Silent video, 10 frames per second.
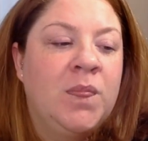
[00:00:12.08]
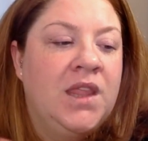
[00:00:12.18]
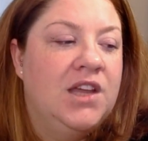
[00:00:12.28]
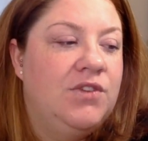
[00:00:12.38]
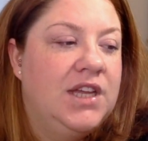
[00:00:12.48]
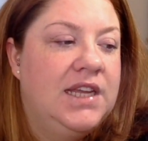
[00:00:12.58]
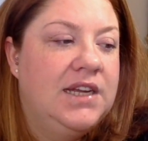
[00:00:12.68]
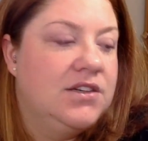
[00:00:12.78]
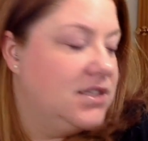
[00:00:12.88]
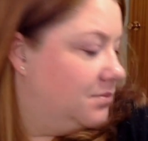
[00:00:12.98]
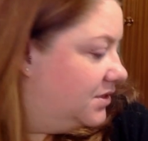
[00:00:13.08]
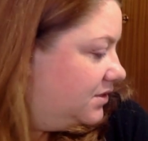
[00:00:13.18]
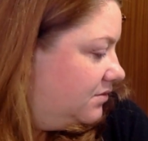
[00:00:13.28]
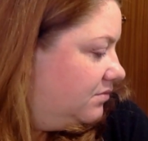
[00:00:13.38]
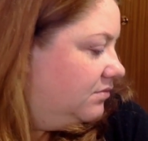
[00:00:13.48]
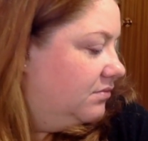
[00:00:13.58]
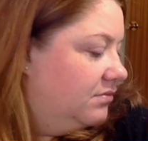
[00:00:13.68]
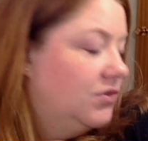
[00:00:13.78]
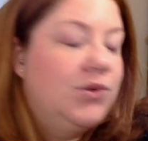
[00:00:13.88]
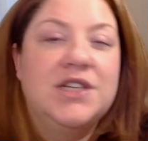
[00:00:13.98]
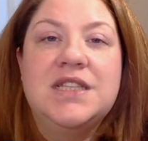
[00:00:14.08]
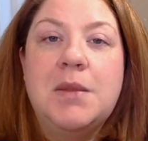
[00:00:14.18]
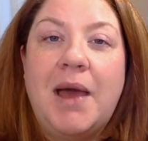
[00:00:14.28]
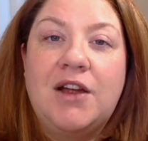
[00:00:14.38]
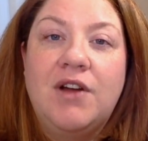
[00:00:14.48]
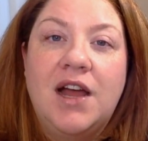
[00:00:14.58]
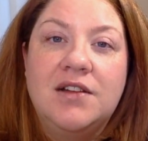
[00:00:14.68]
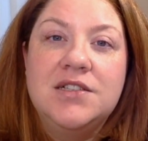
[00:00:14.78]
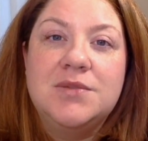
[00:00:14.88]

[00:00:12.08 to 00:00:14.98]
If you can hear some noise in the background,